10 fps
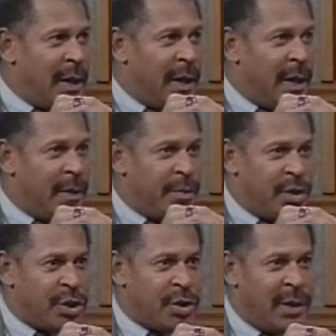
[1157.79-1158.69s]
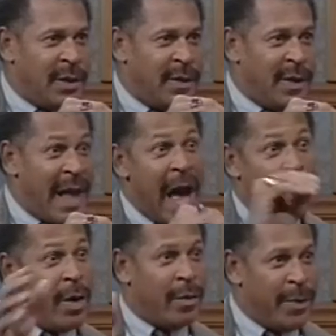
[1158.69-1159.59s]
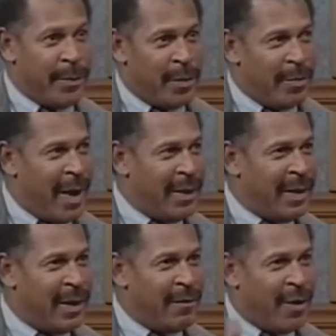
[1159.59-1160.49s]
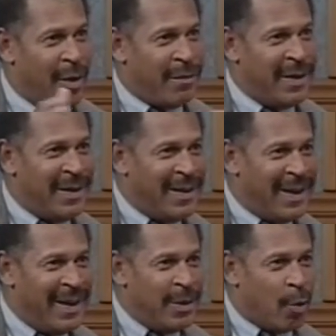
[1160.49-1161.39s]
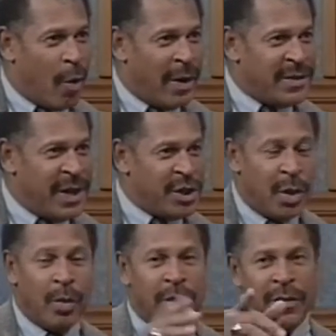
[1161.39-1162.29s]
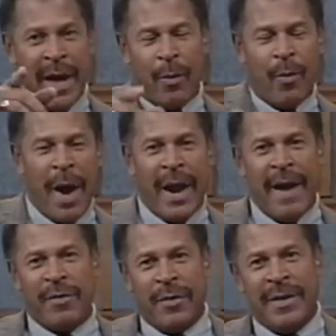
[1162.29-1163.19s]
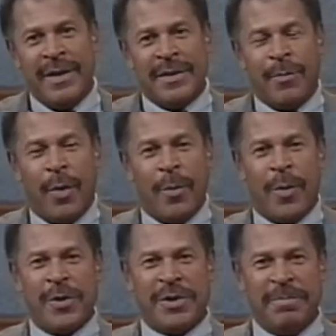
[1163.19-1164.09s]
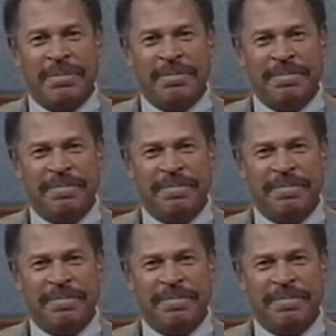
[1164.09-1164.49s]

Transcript: uh, and the positioning, and then how other people might get involved uh, in your organization. And we'll do that right after these important words.